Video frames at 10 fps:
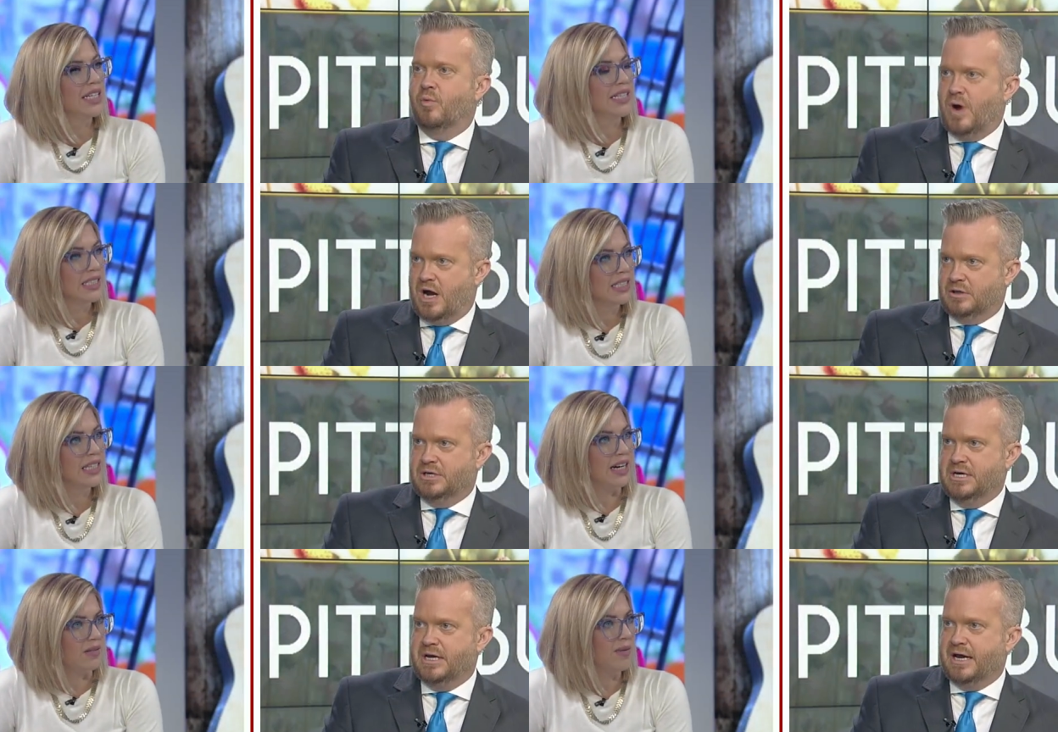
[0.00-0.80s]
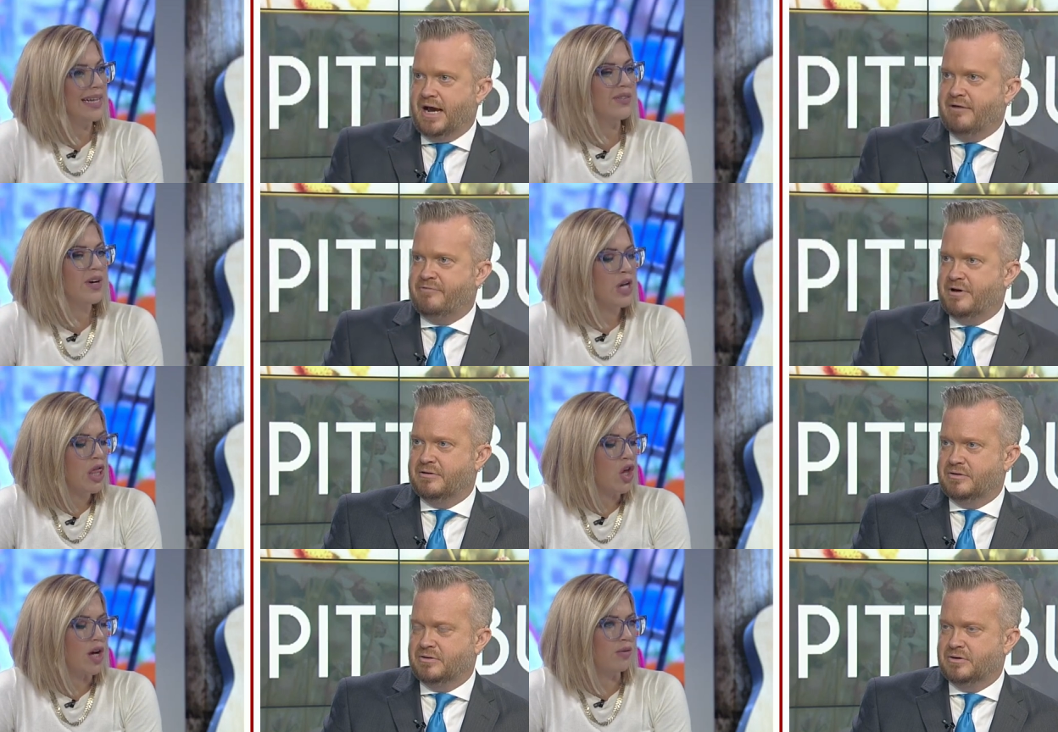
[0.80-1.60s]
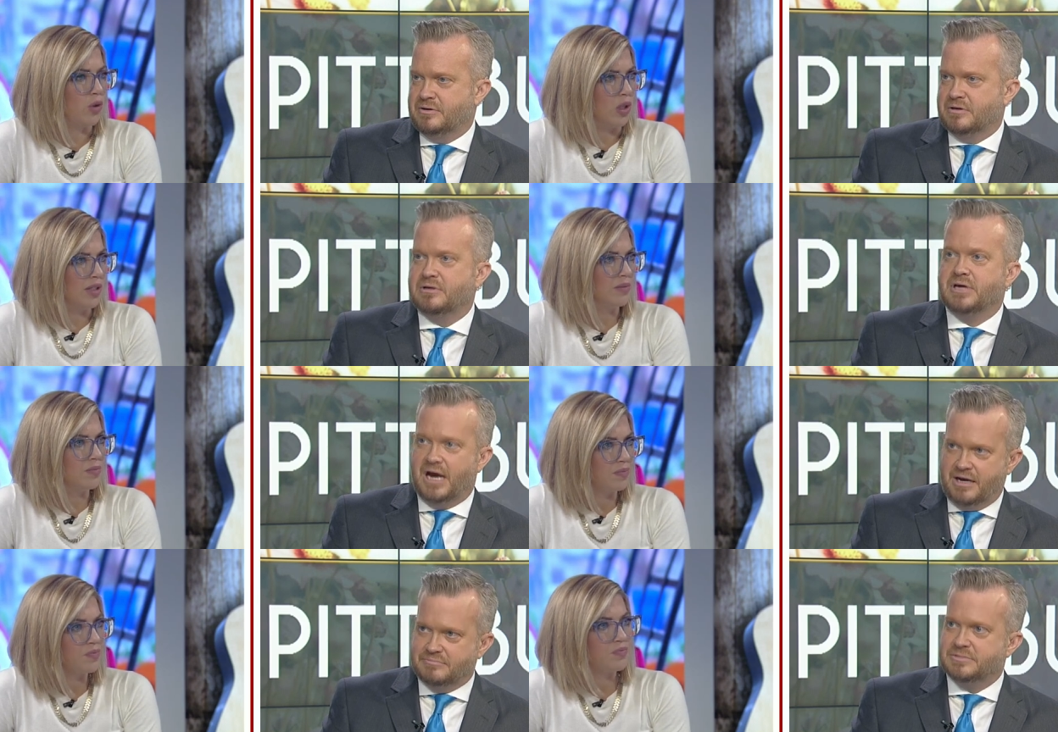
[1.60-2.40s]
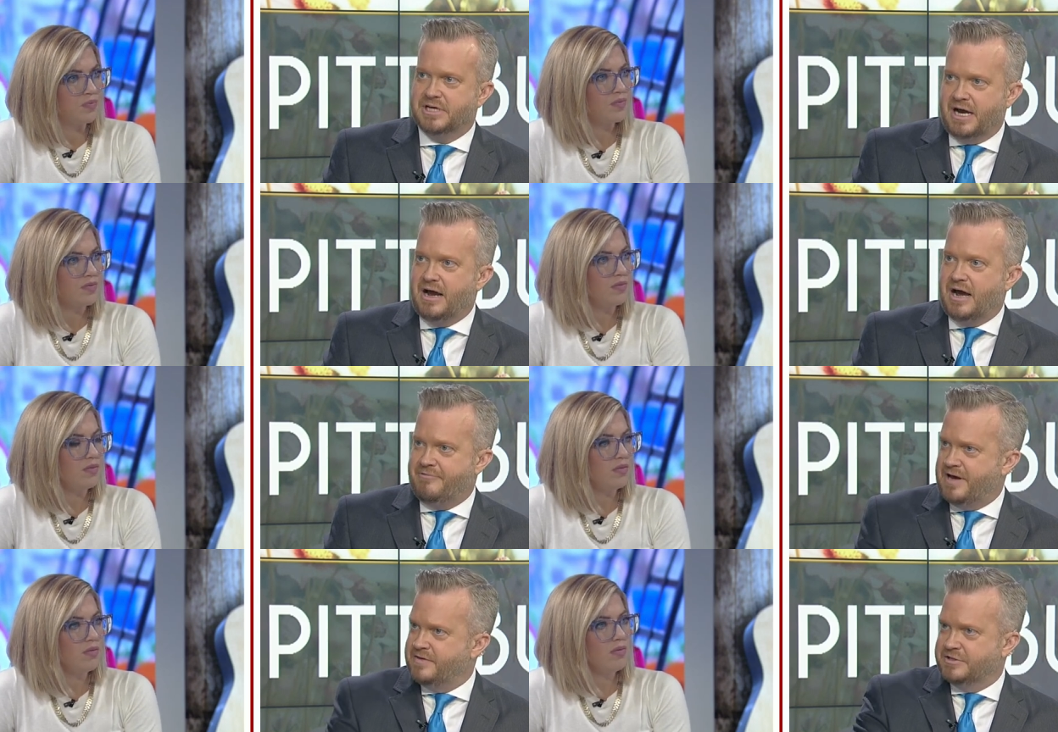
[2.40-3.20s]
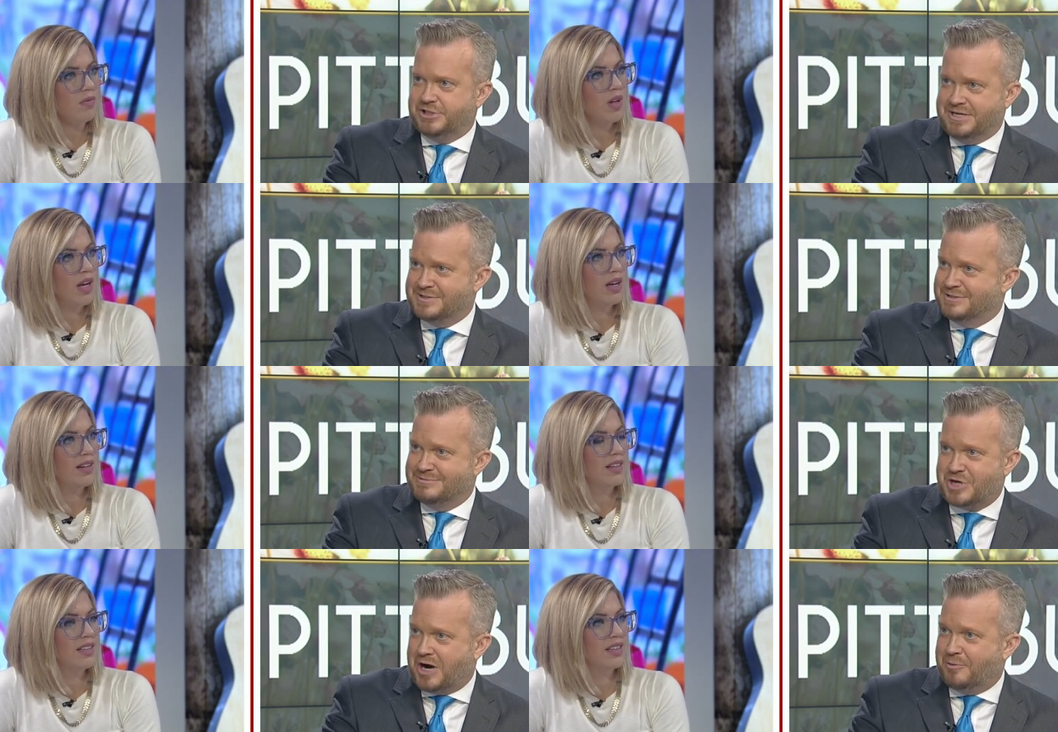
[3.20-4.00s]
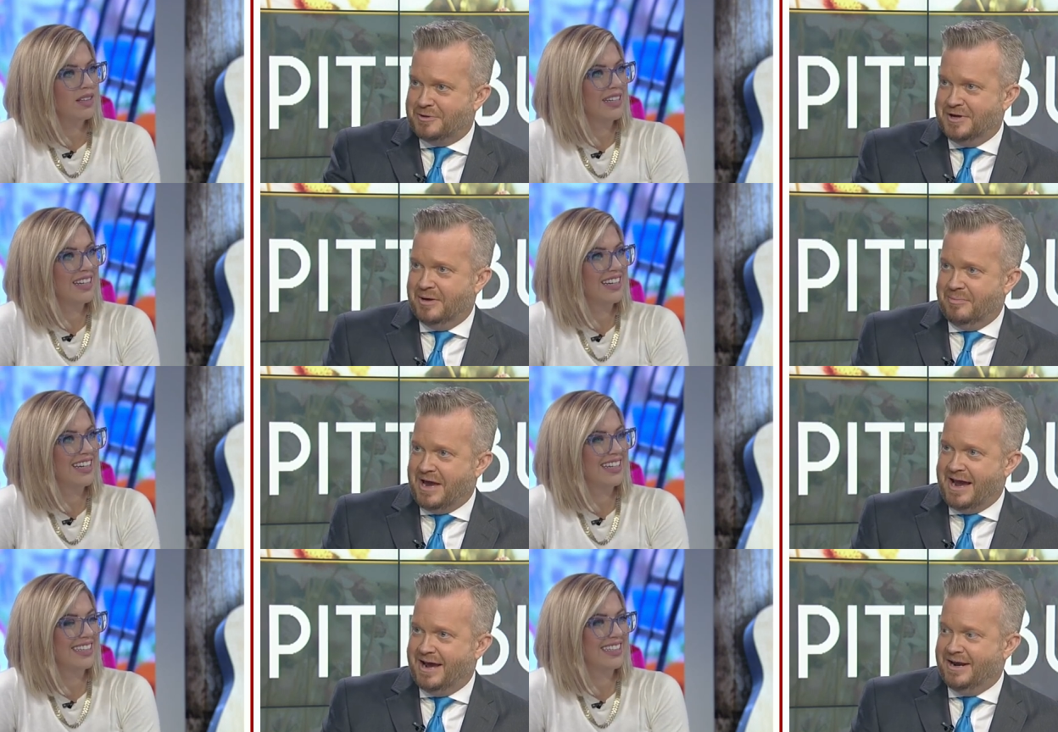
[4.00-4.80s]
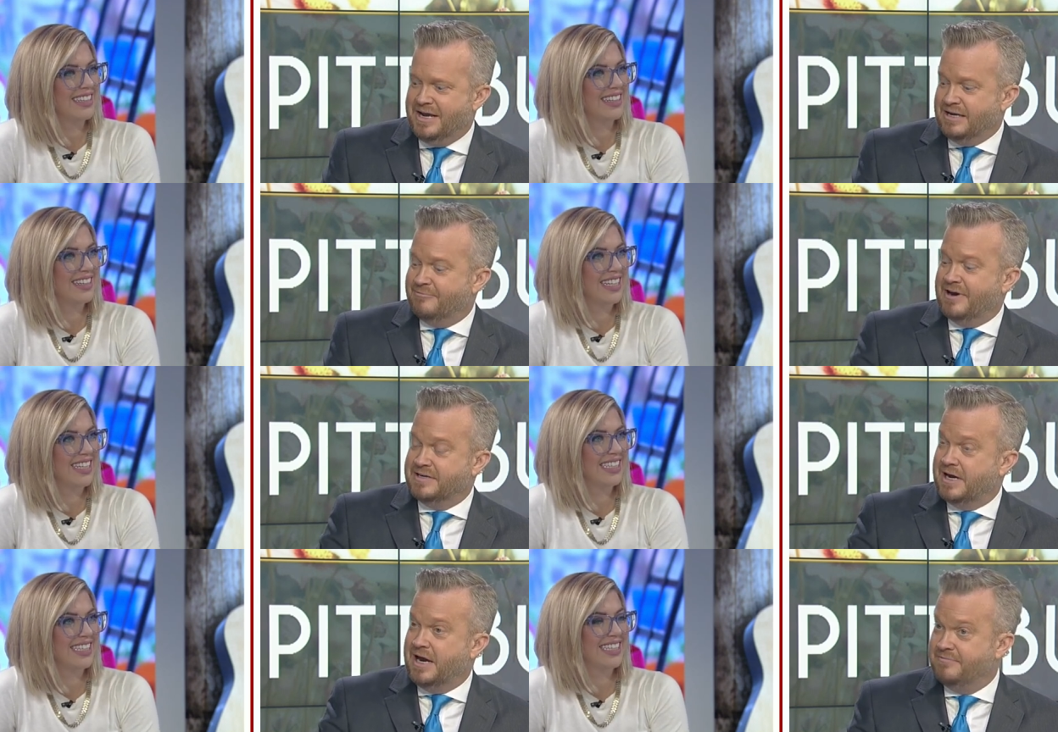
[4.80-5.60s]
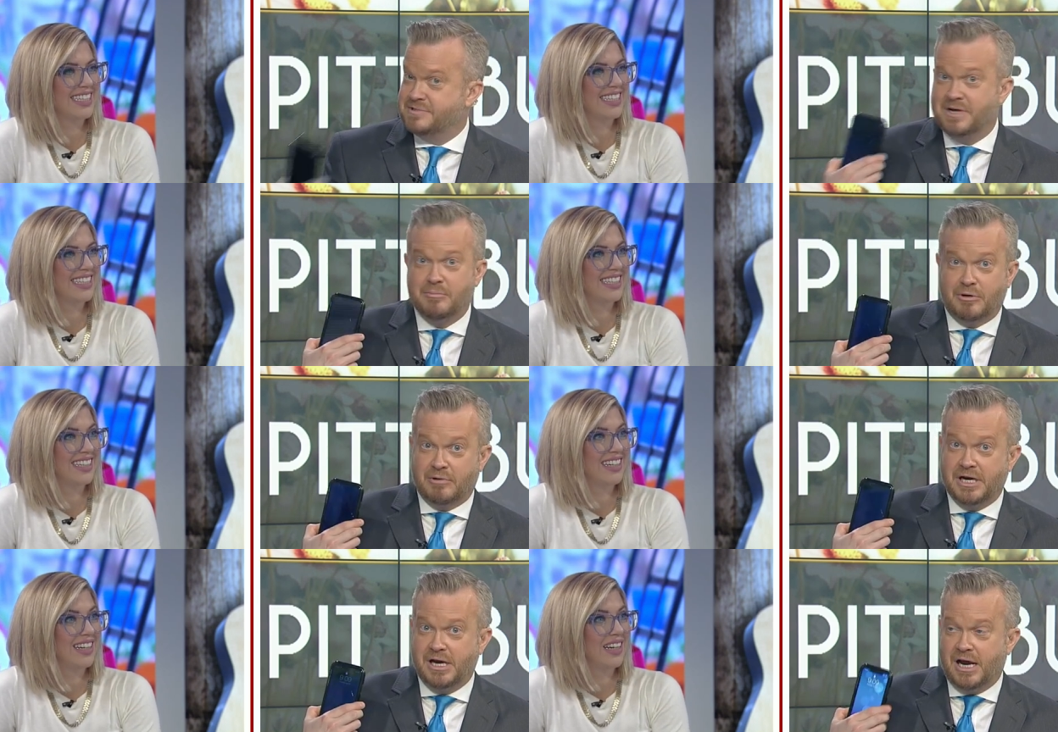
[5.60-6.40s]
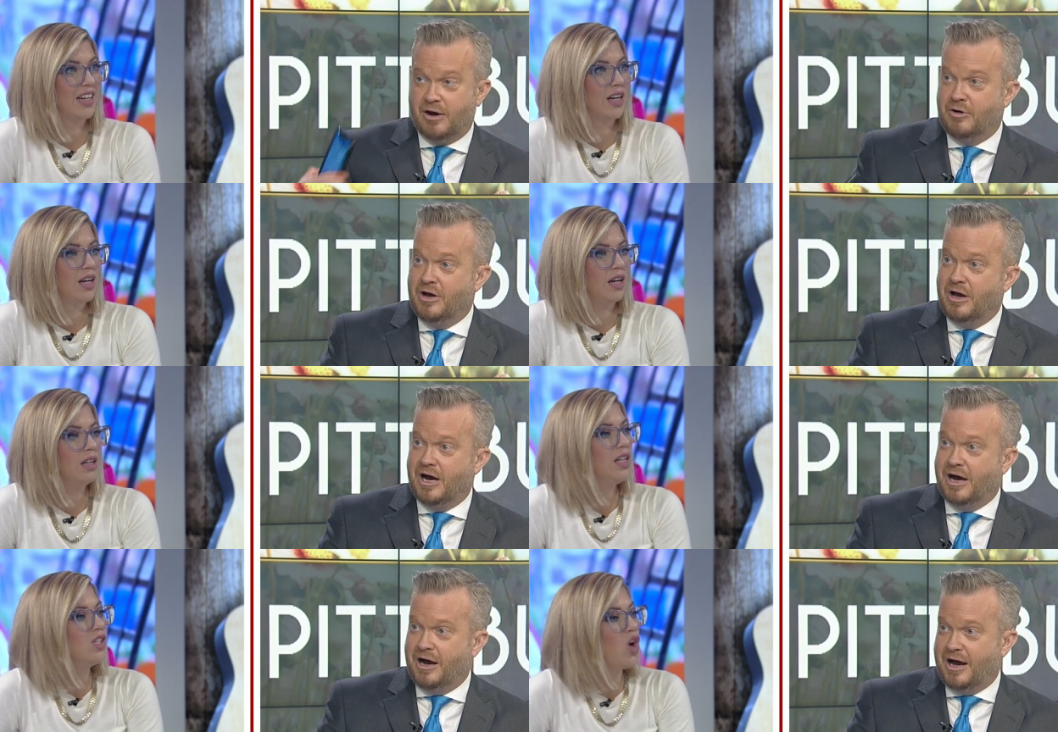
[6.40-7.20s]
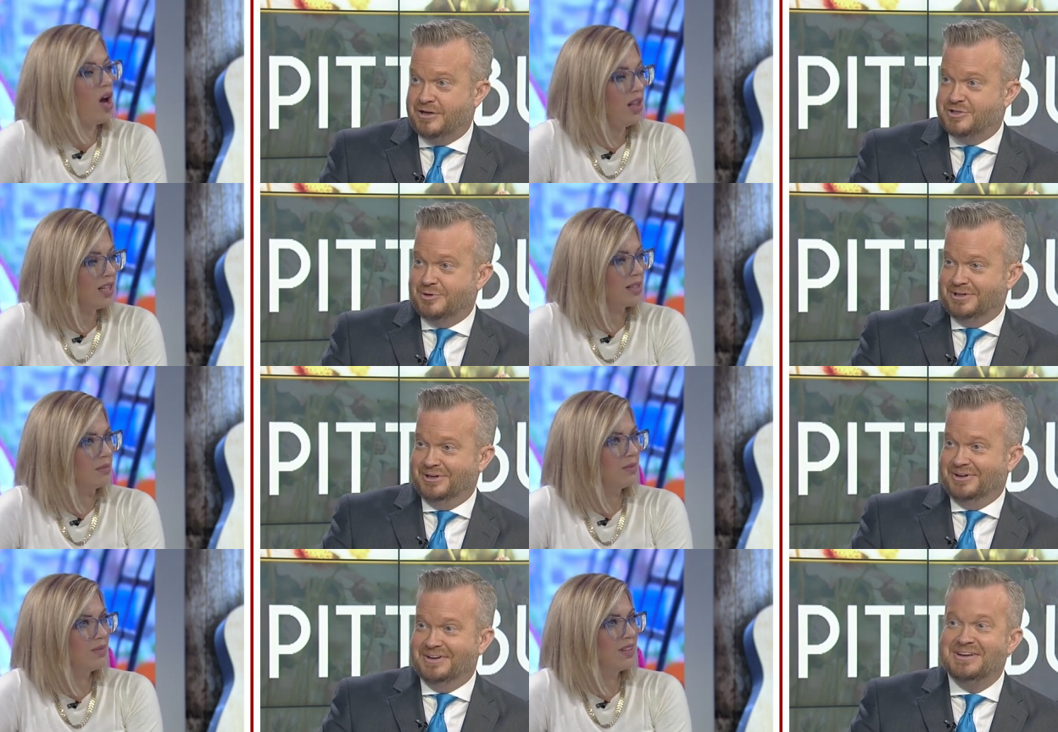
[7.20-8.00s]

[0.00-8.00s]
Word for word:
Speaker 1: well.
Speaker 2: Yeah, and I very thoughtful. Yeah,
Speaker 1: and I, have had the chance to talk with him, and in fact, I have his number right now. Uh, Let's call I'll do him. a little.